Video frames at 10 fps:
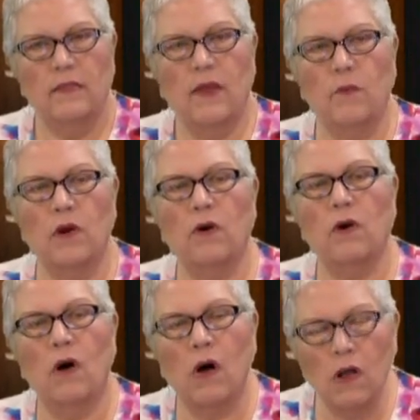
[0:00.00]
that we
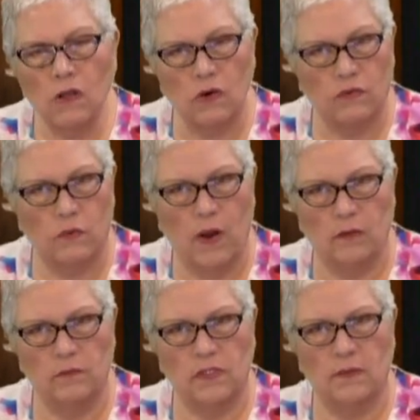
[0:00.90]
are all
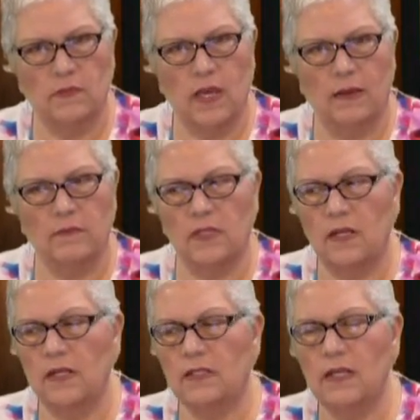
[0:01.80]
overwhelmed sometimes, that
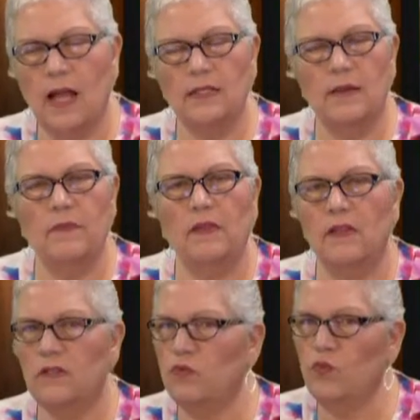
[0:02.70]
it is not something
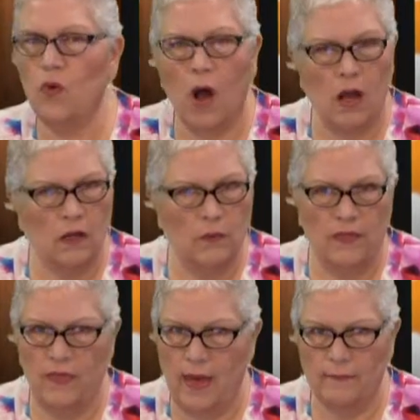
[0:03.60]
that is wrong
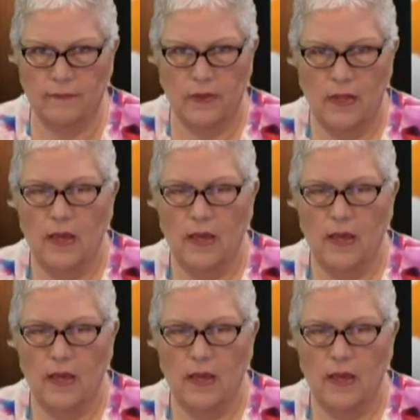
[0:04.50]
with them